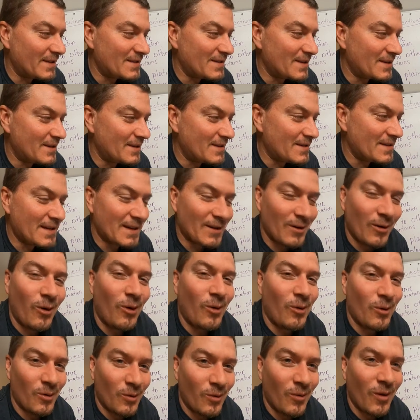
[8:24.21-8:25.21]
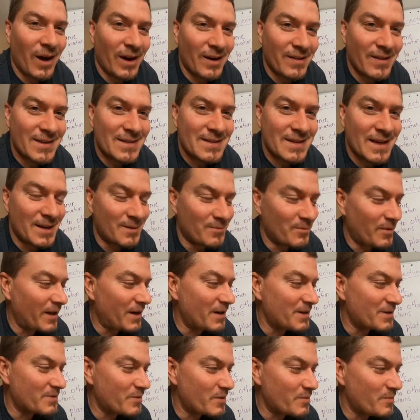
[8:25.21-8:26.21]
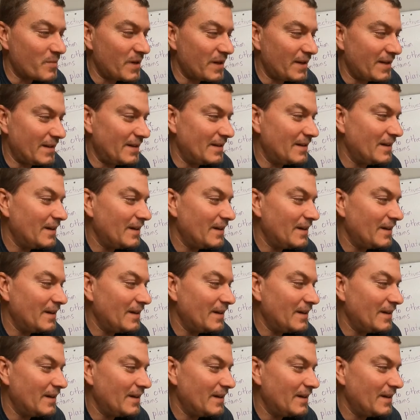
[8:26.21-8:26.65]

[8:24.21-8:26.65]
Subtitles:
so you see a whole lot of the same letters repeating.